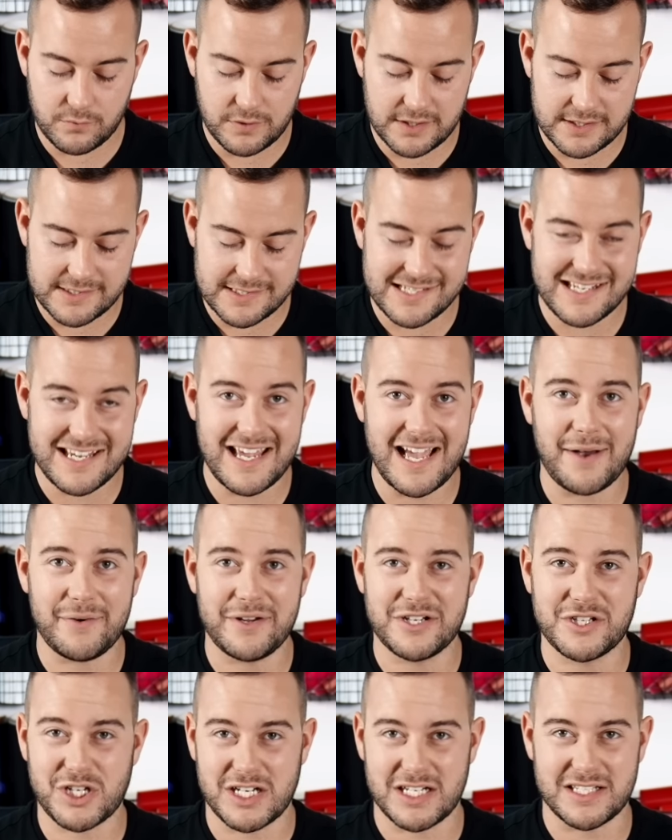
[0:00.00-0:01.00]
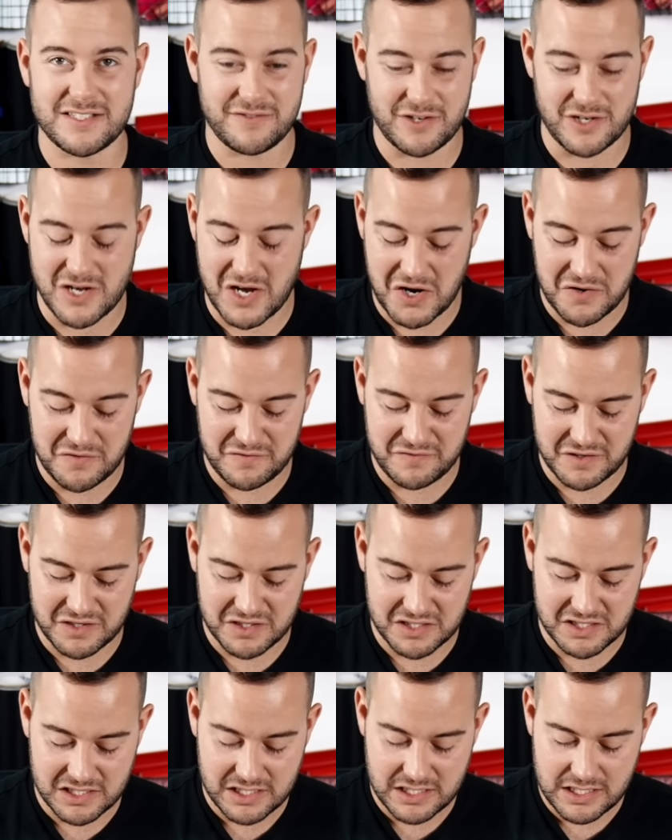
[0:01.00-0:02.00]
let's see how it transferred
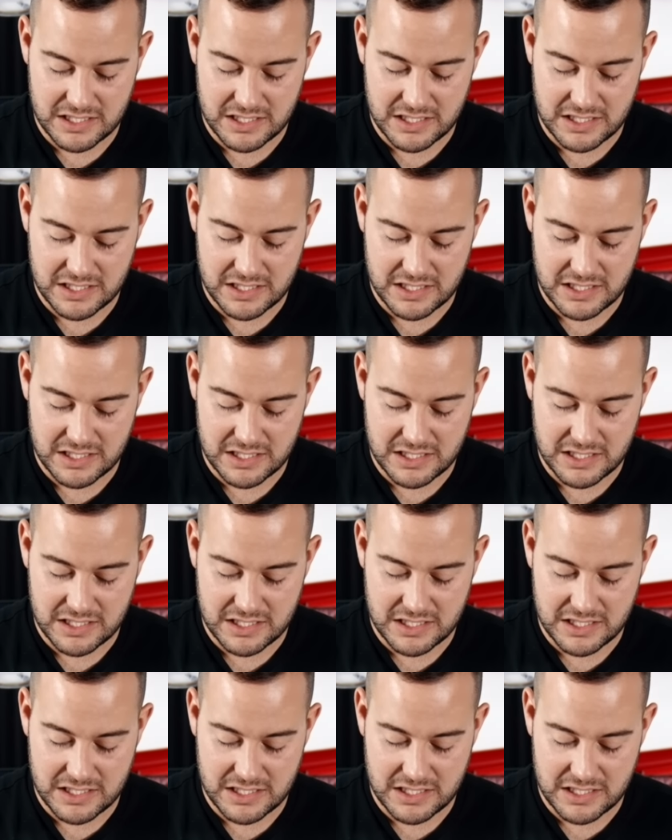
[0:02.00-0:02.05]
over